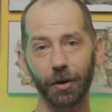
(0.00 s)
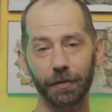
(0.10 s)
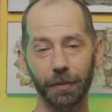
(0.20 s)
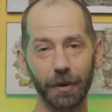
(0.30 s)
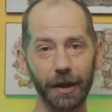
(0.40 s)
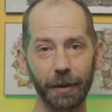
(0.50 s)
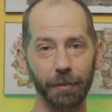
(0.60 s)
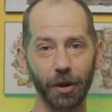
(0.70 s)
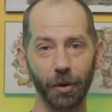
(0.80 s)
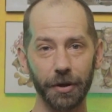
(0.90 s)
it from the link
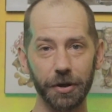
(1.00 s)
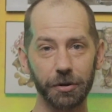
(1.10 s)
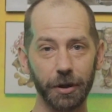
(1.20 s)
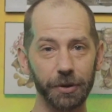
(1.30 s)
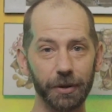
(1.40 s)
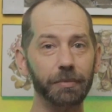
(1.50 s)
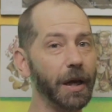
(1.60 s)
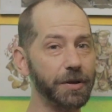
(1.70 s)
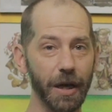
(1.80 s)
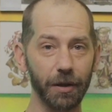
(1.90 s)
below in the description
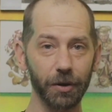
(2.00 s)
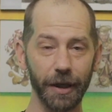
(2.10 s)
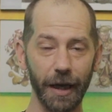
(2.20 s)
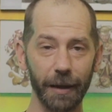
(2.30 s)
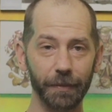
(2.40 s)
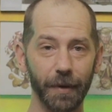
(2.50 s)
and take a look at it.